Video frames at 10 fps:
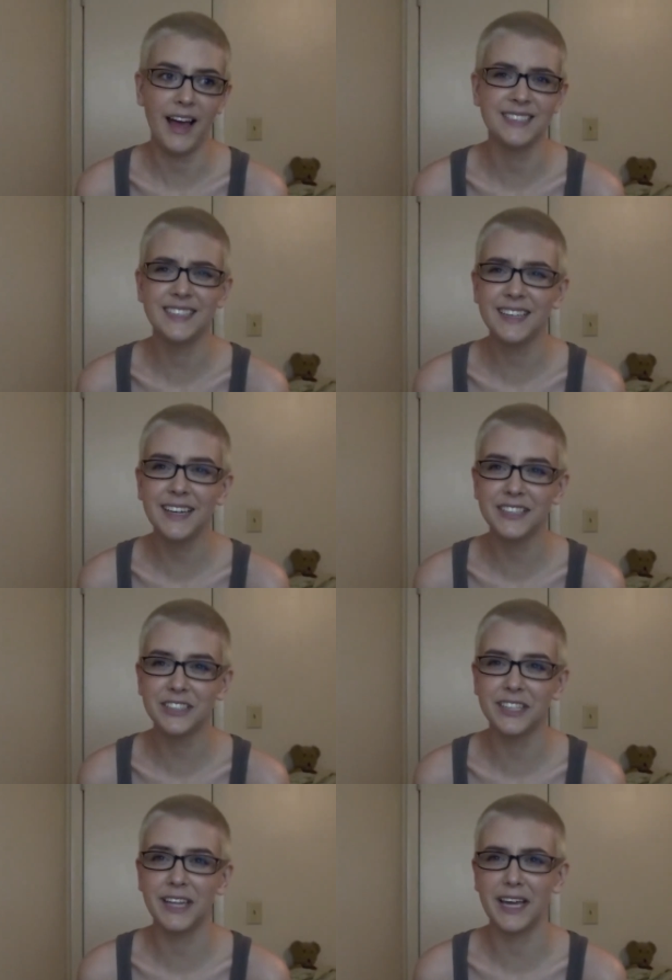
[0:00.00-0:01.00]
I still
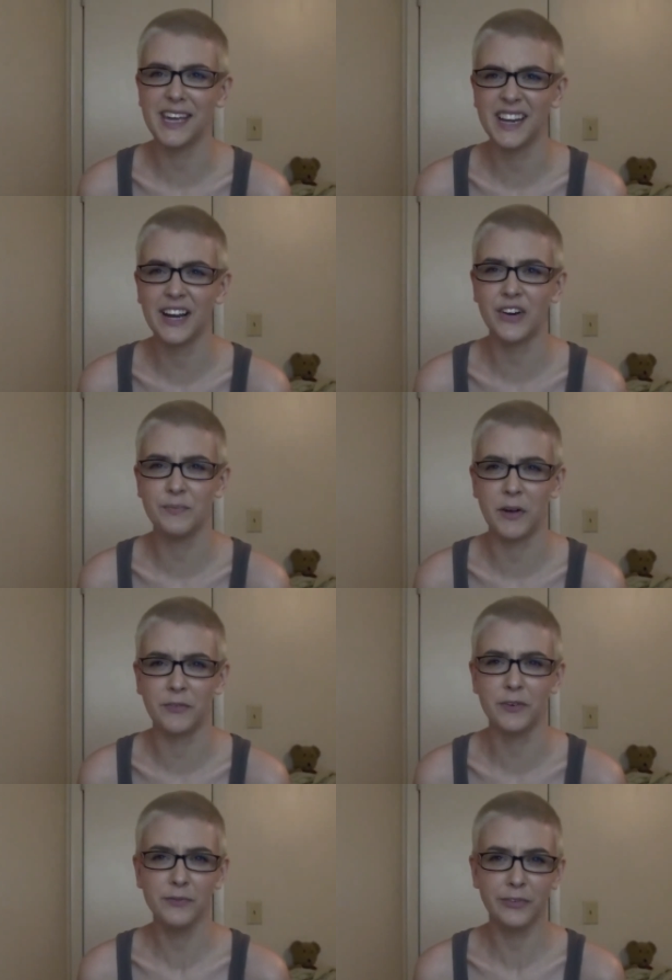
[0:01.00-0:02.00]
actually like hid out in my
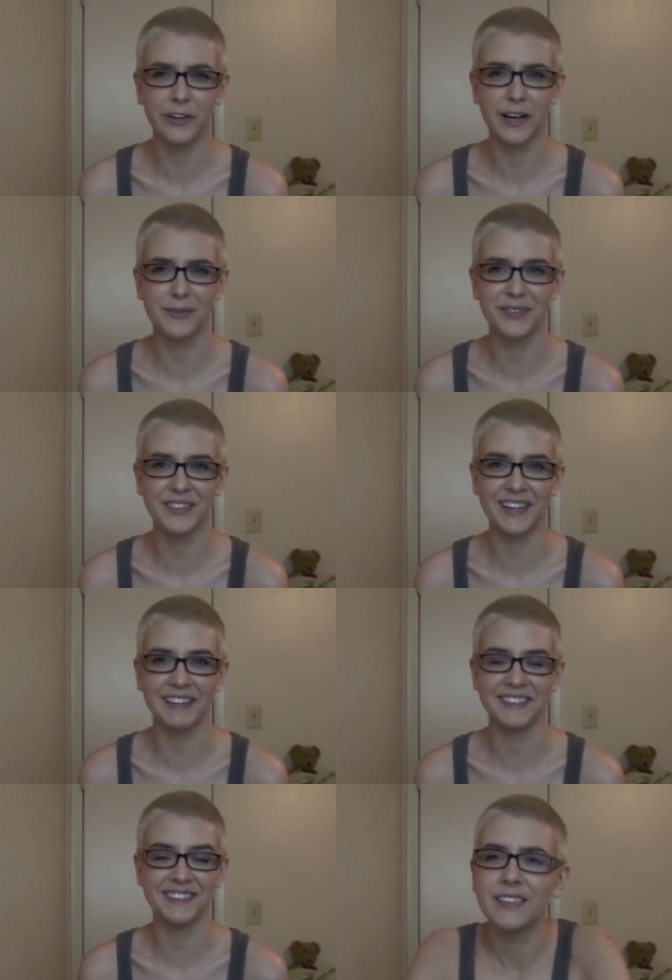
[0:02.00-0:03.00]
room for a couple of
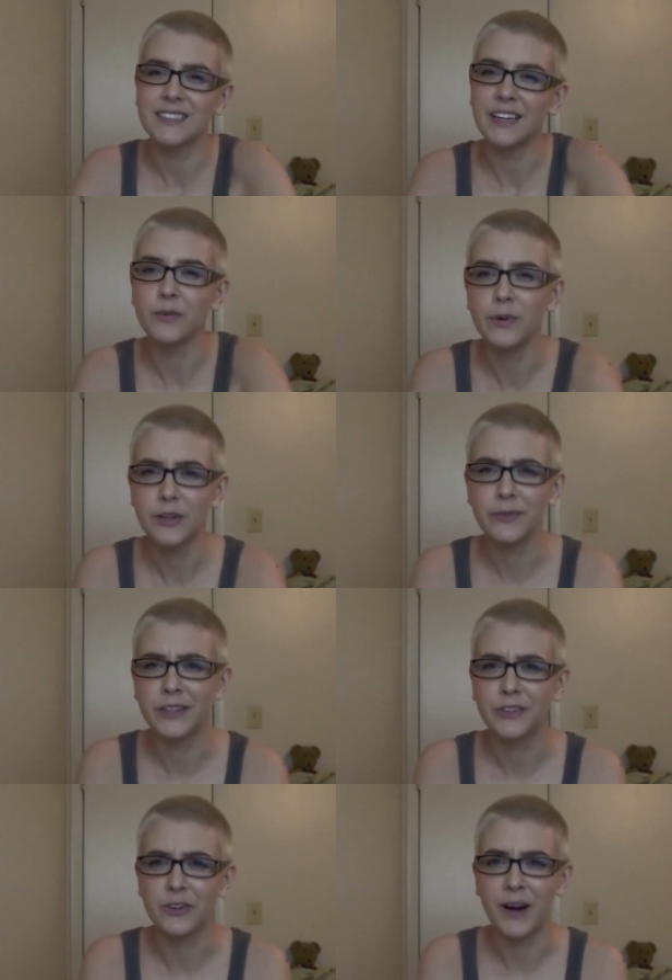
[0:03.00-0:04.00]
days. It's kind of weird
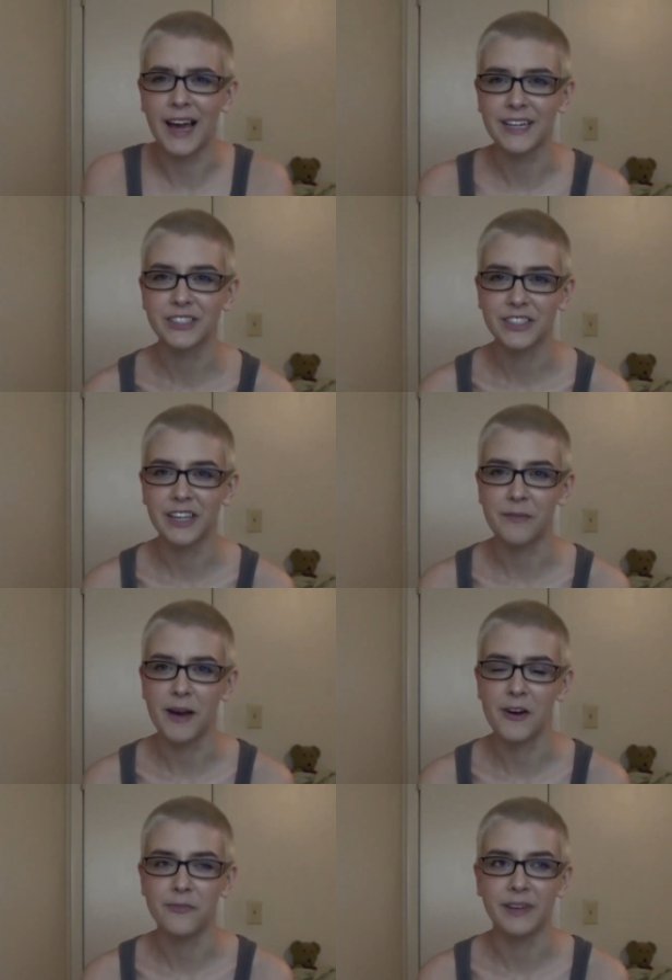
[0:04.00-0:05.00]
when you don't actually
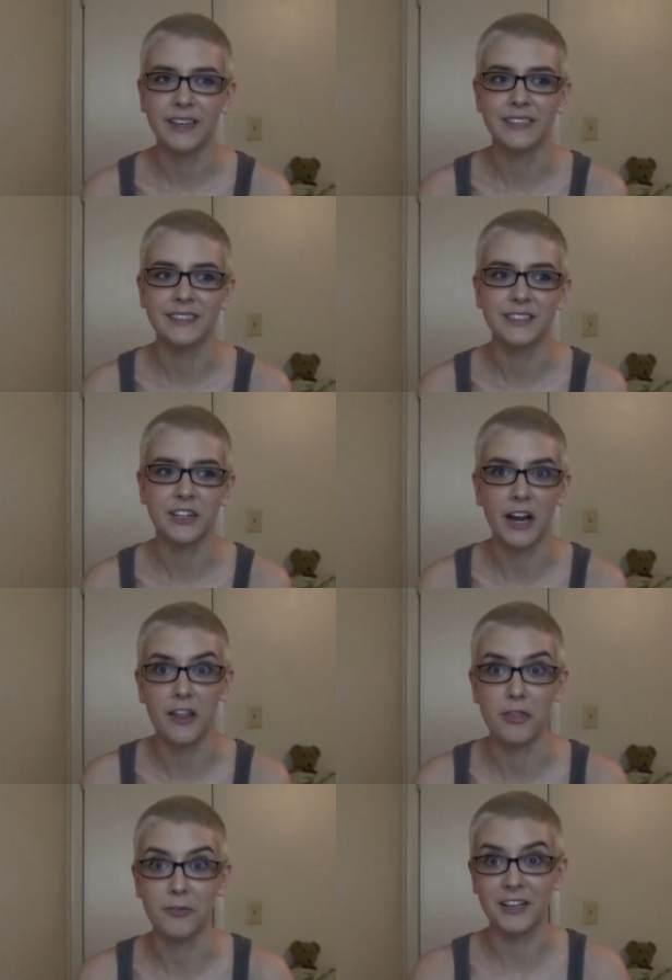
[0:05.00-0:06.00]
come out because you're kind
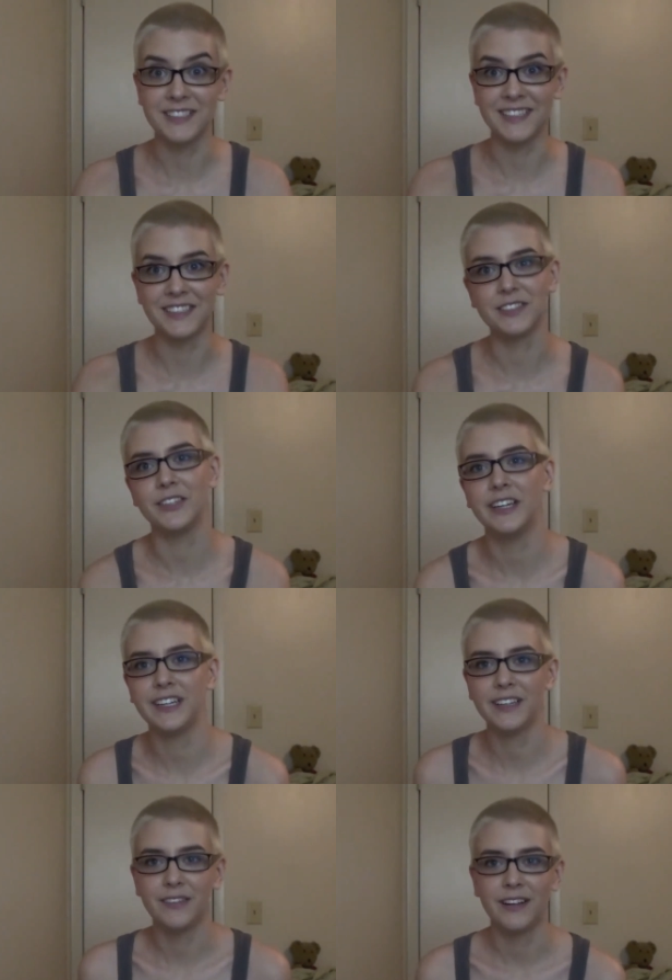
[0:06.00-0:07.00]
of thrust into it.